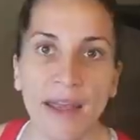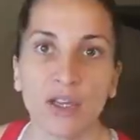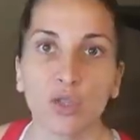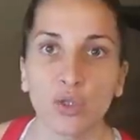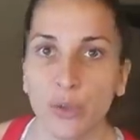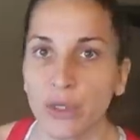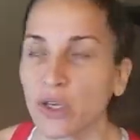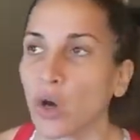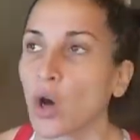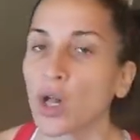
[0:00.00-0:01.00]
and gluten
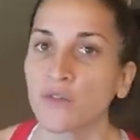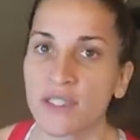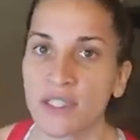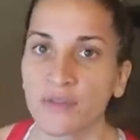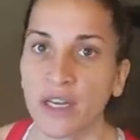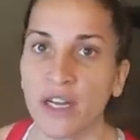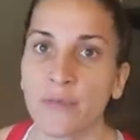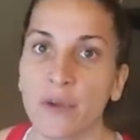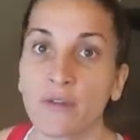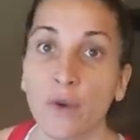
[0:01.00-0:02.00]
and all the stuff that
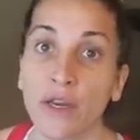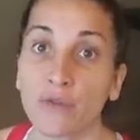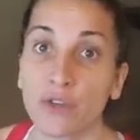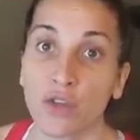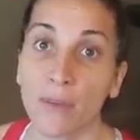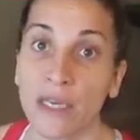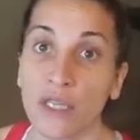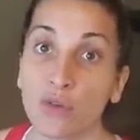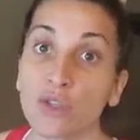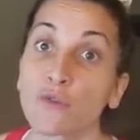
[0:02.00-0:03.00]
I've been avoiding for so many
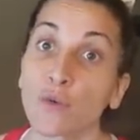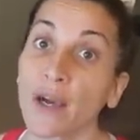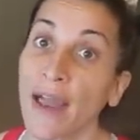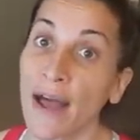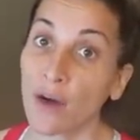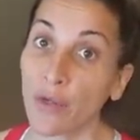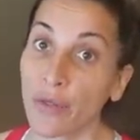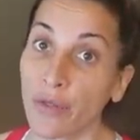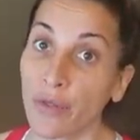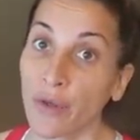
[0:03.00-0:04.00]
years for
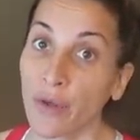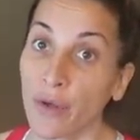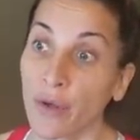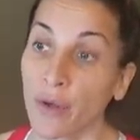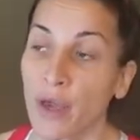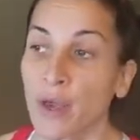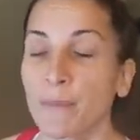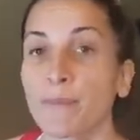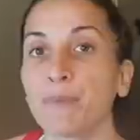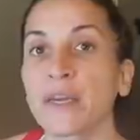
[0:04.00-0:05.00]
health
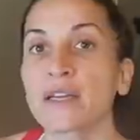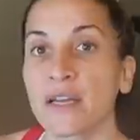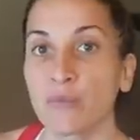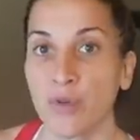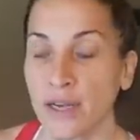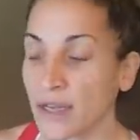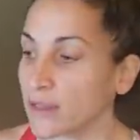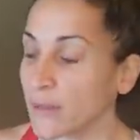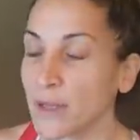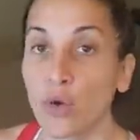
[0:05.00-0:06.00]
because I'm
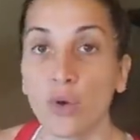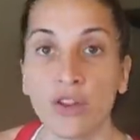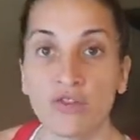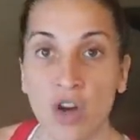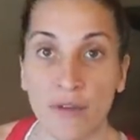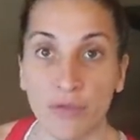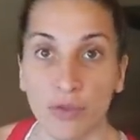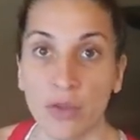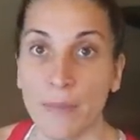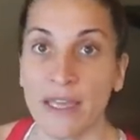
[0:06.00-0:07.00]
pregnant. Let me go to the
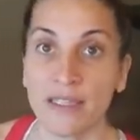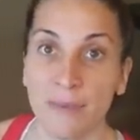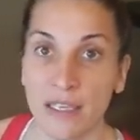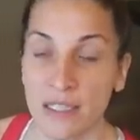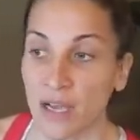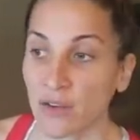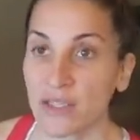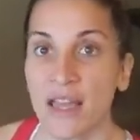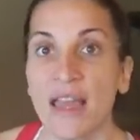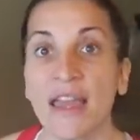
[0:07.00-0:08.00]
drive-thru, let me get some
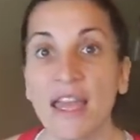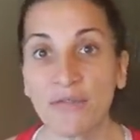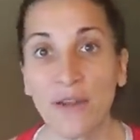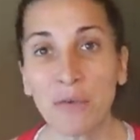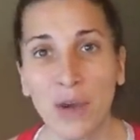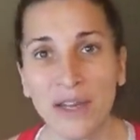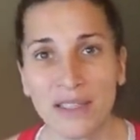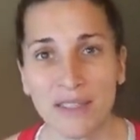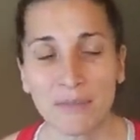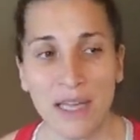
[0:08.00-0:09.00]
McDonald's. If I want
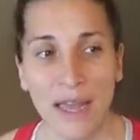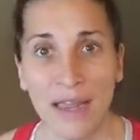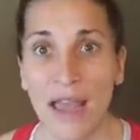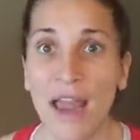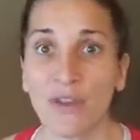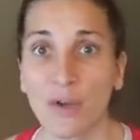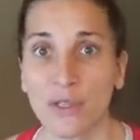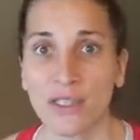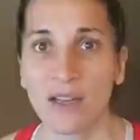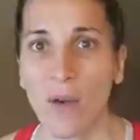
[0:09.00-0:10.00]
it someday, every
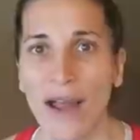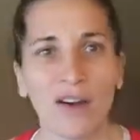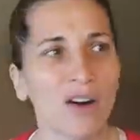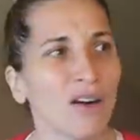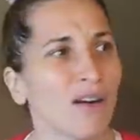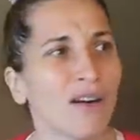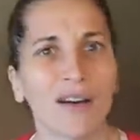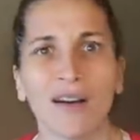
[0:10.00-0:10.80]
once in a while,